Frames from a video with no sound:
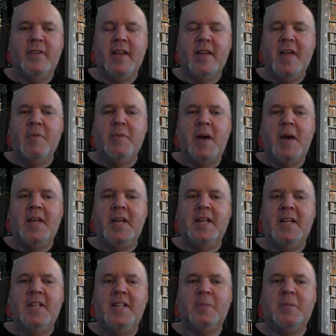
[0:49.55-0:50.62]
Everybody
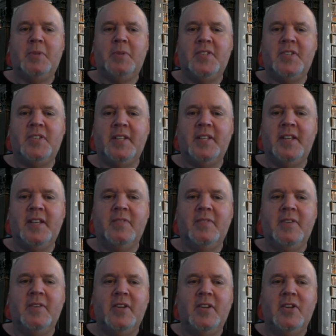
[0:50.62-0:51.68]
needs a place to live.
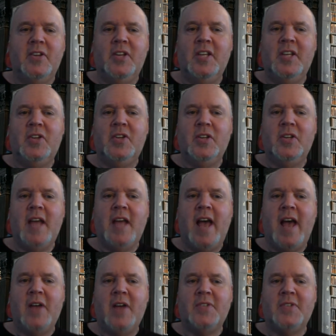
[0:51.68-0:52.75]
You need good
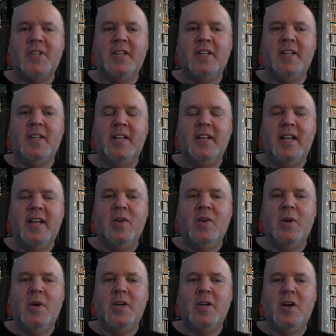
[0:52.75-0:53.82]
housing in
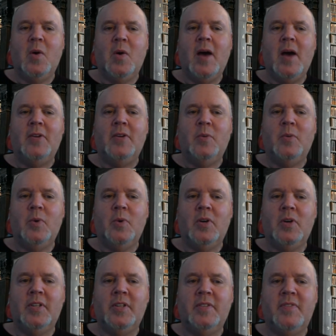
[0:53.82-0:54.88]
order to go out in the
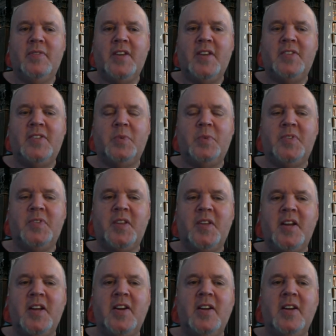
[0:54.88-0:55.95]
world and face what's
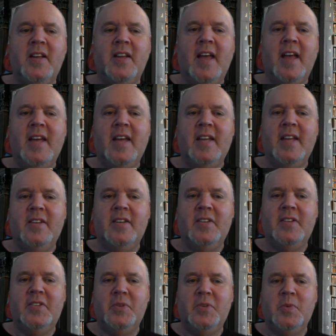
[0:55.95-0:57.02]
there, and
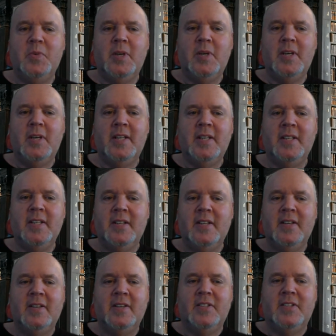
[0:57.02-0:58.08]
to
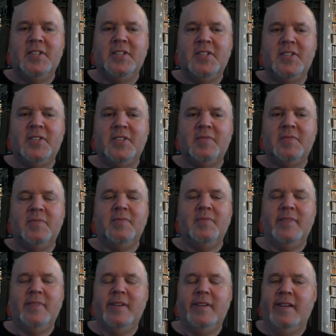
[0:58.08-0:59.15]
just to
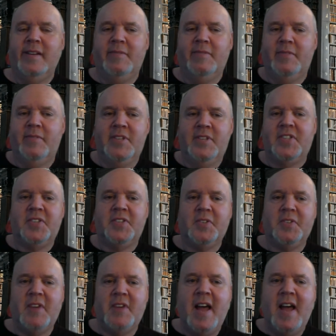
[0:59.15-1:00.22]
just to
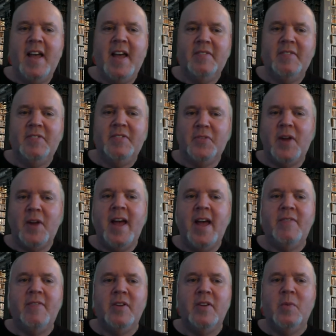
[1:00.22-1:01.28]
survive, to
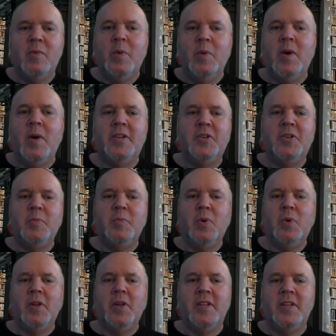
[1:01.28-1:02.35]
thrive. We want to do
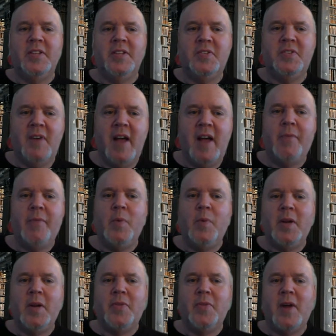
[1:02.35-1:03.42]
more than survive. We
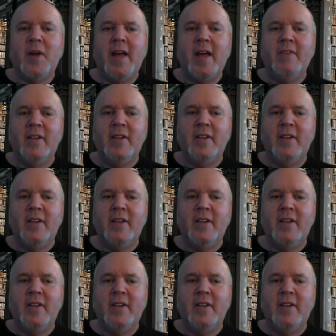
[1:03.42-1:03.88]
want to thrive.